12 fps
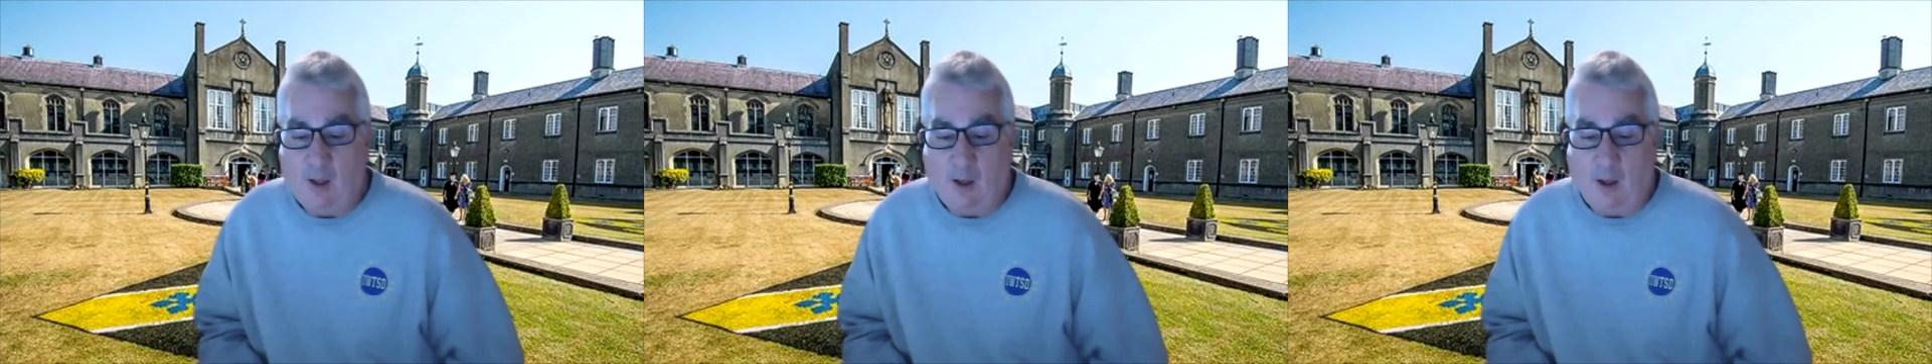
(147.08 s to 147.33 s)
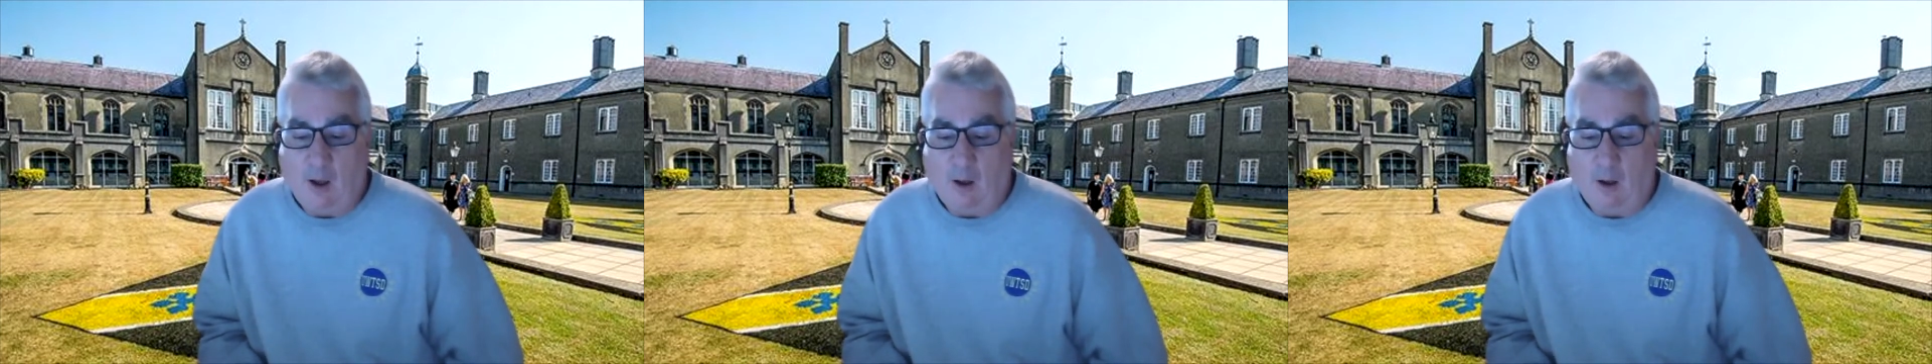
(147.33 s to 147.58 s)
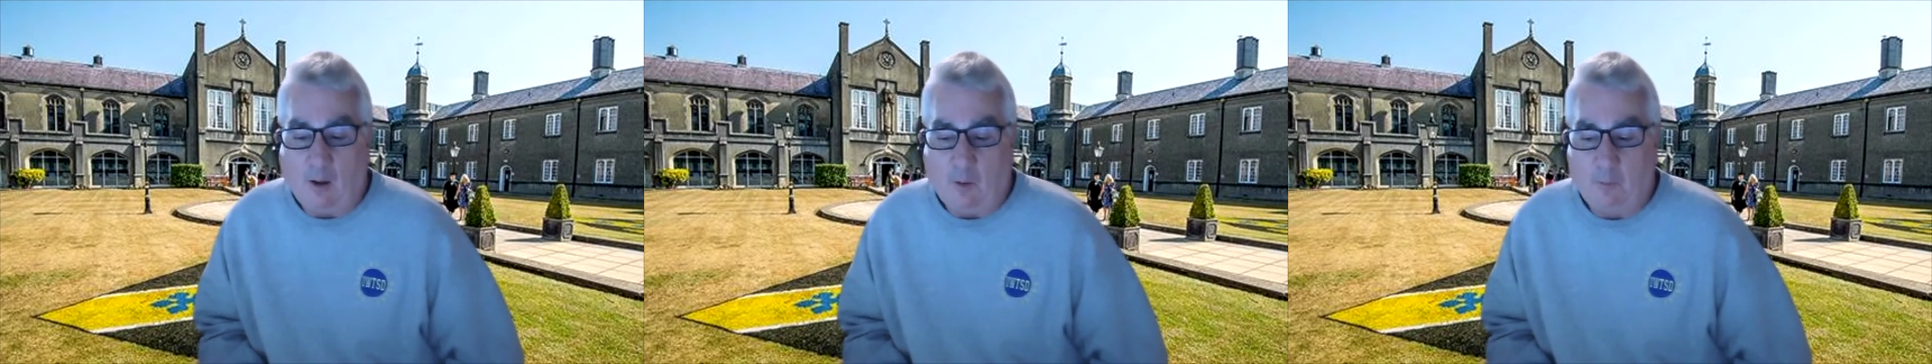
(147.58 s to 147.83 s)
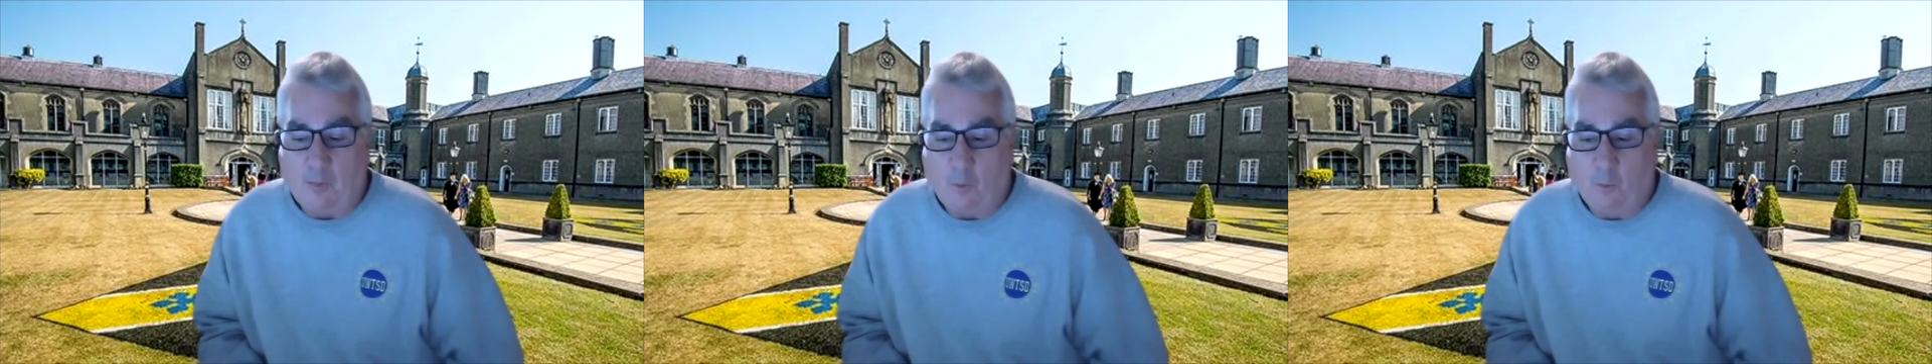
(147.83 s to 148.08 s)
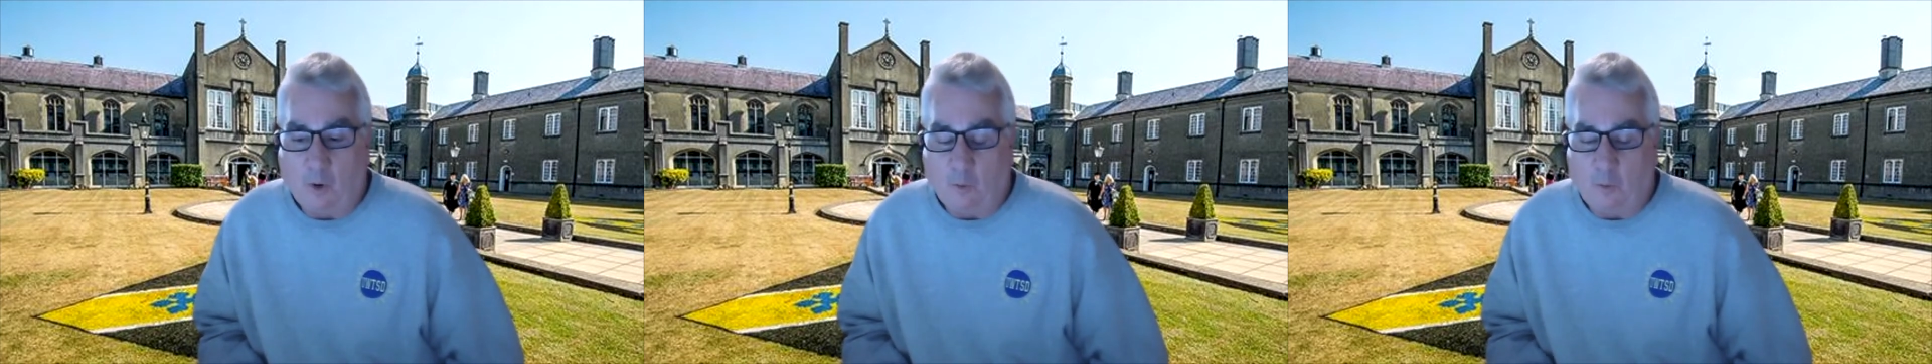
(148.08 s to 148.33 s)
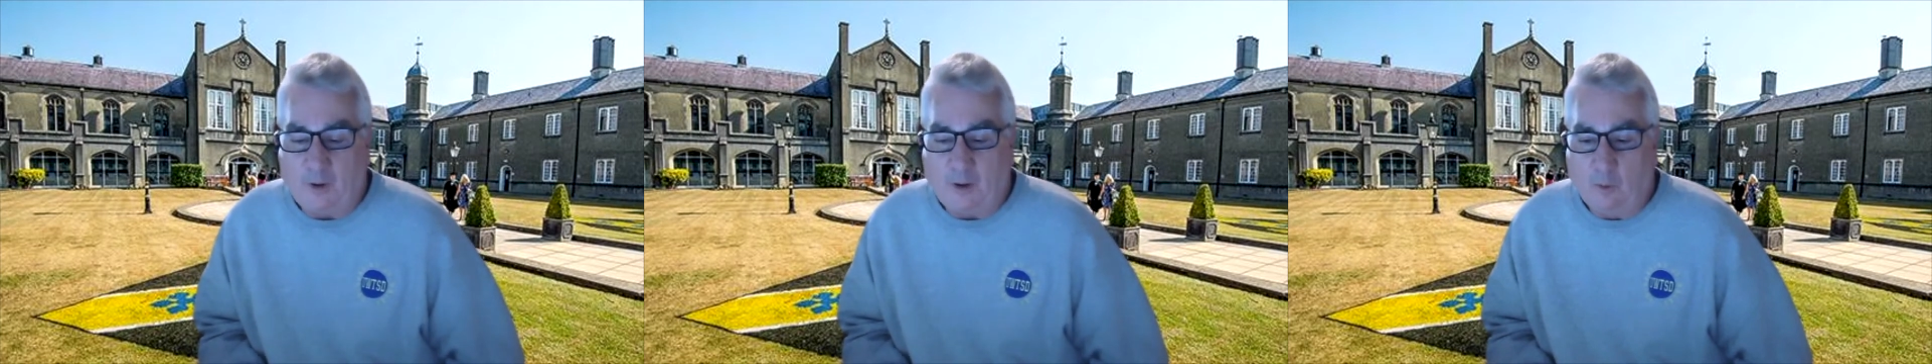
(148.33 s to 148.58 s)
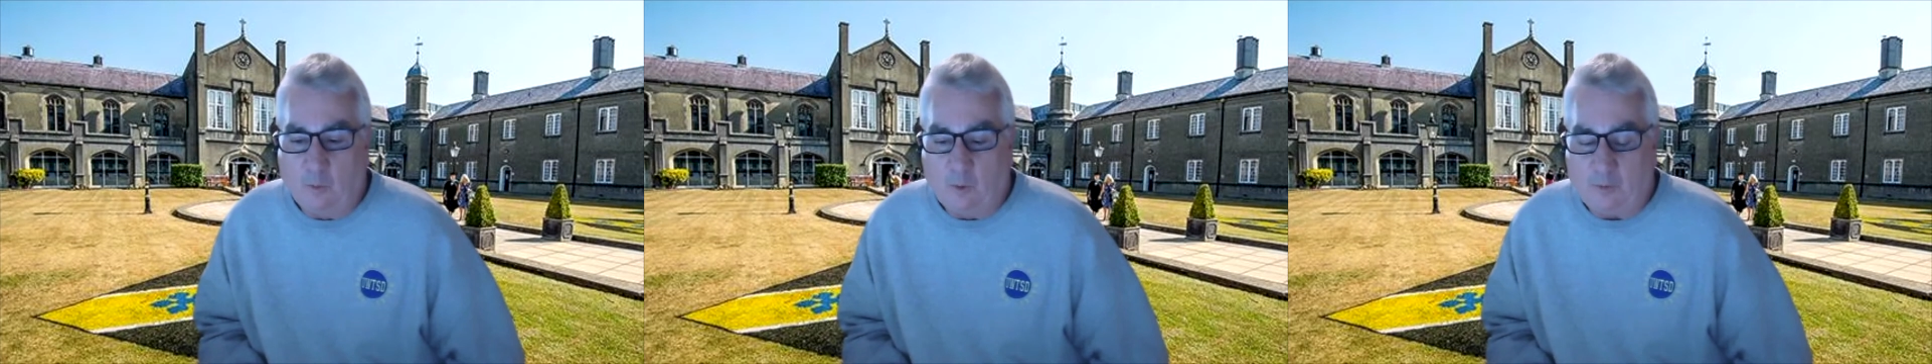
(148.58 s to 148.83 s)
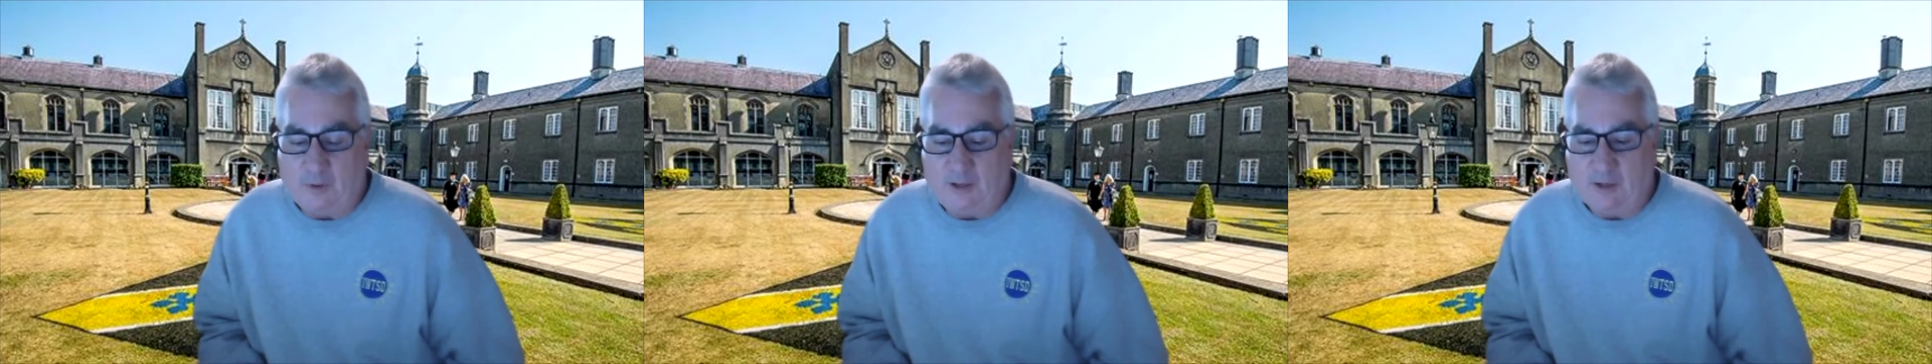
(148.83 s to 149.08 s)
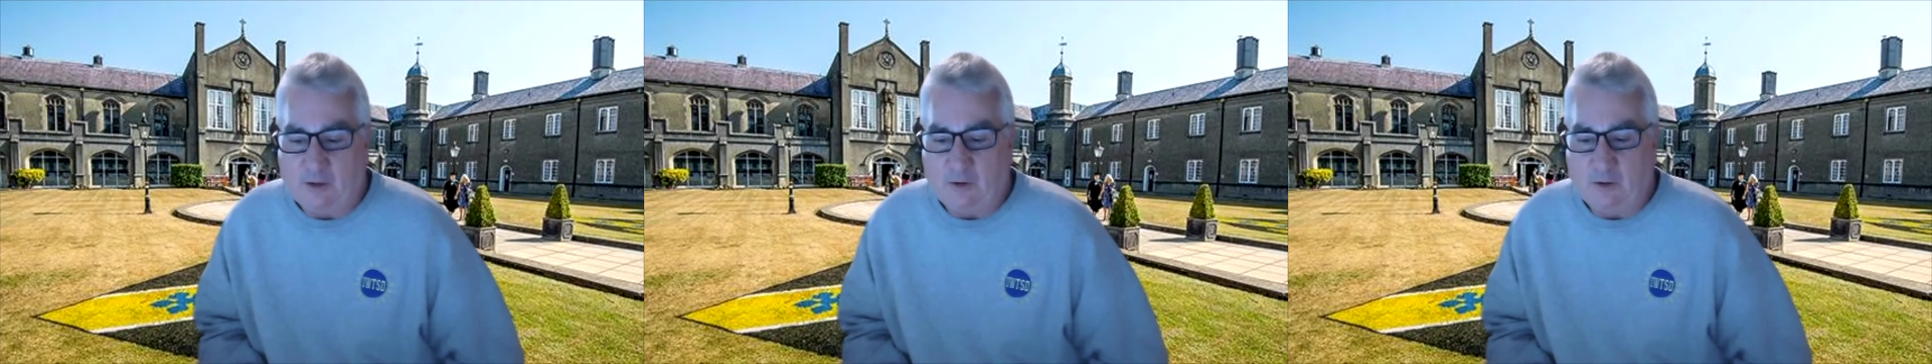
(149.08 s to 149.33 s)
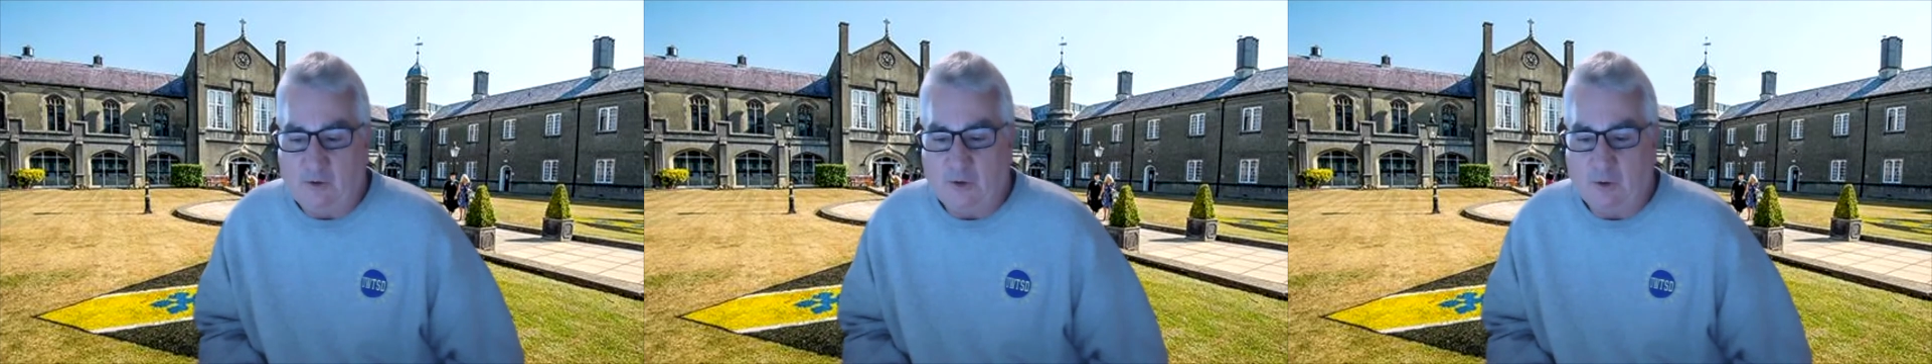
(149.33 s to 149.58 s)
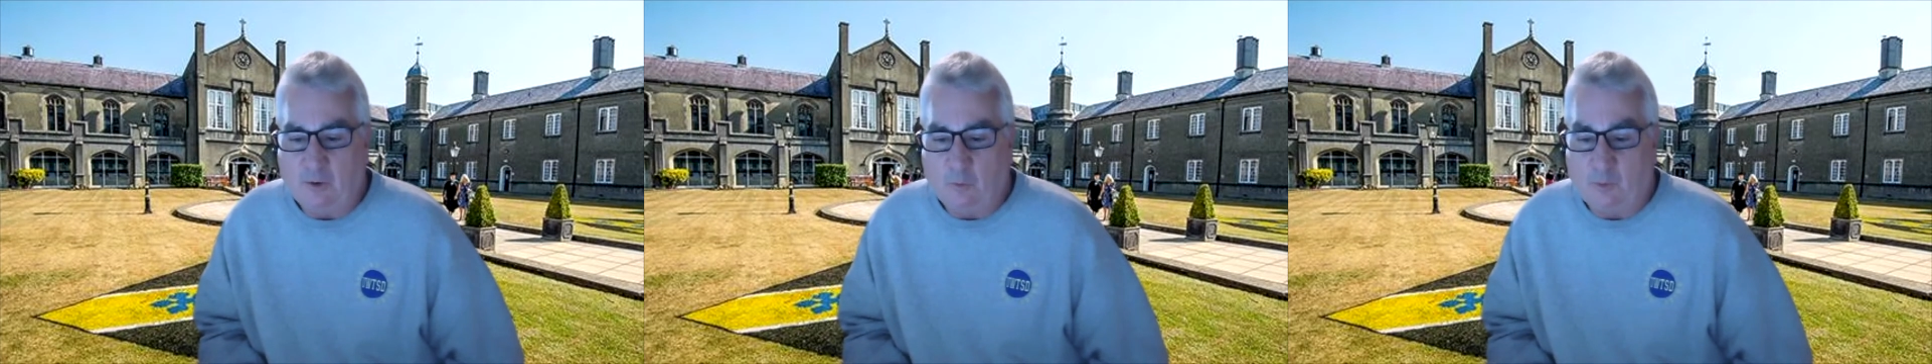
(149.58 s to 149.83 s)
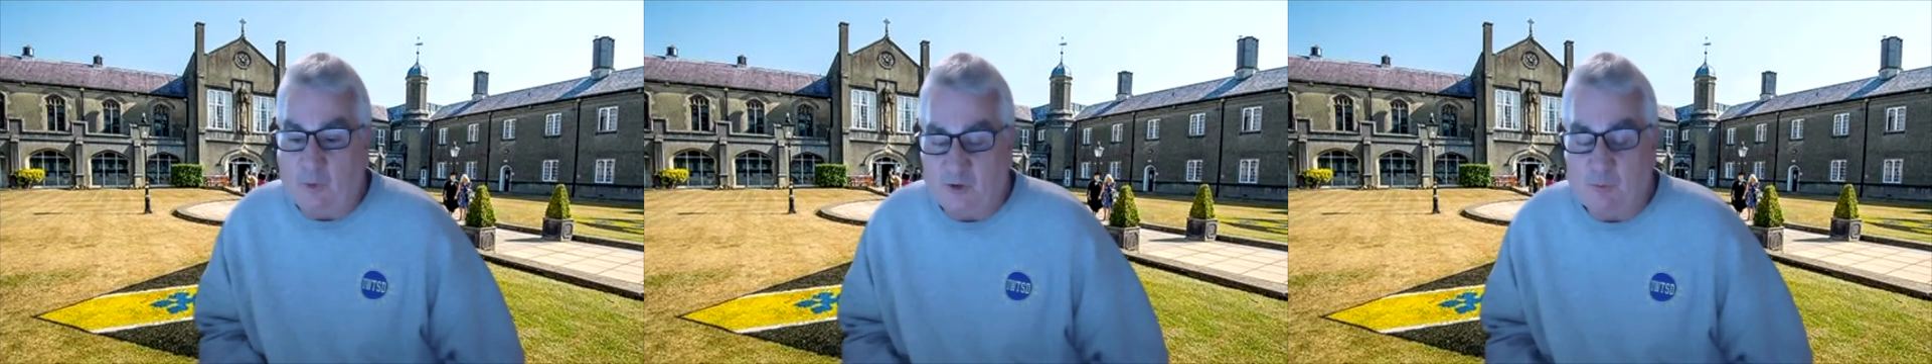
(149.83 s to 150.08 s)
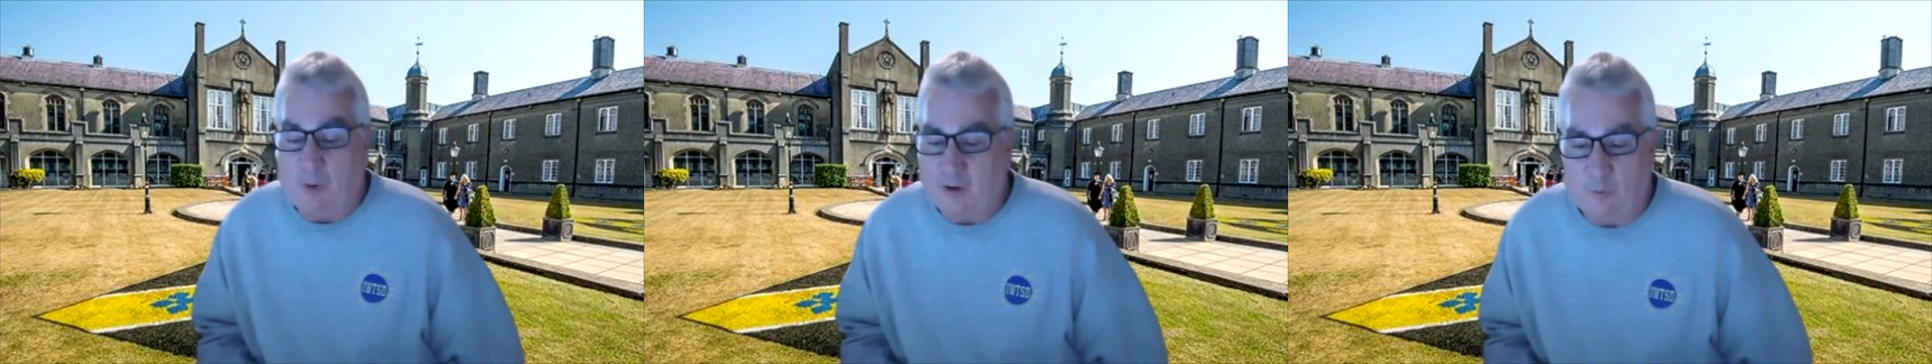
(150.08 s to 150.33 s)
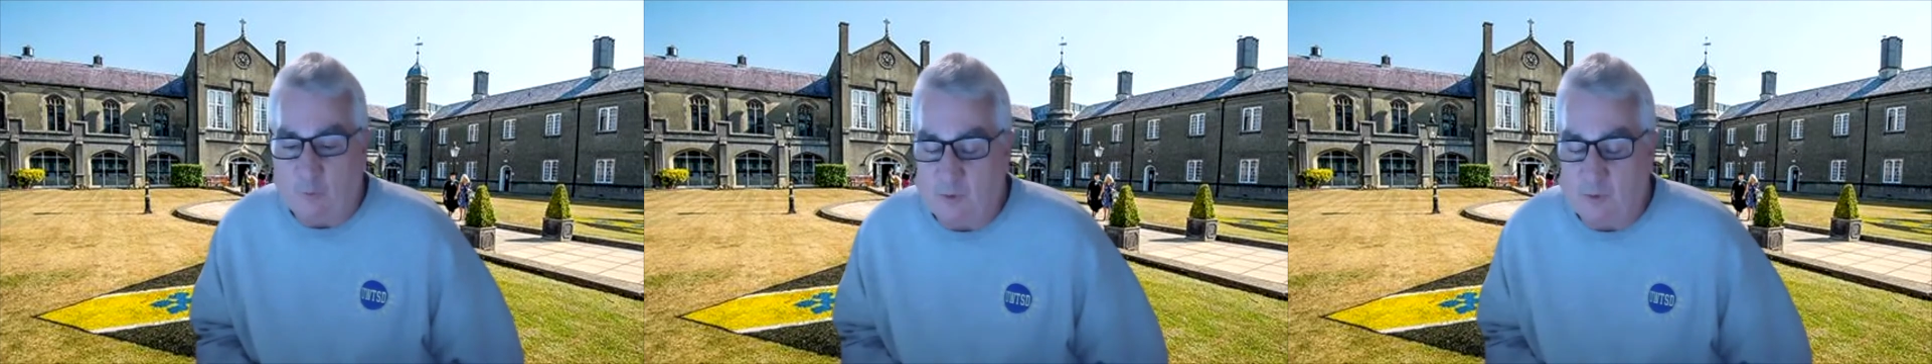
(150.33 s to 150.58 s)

what we needed to do, we went to market,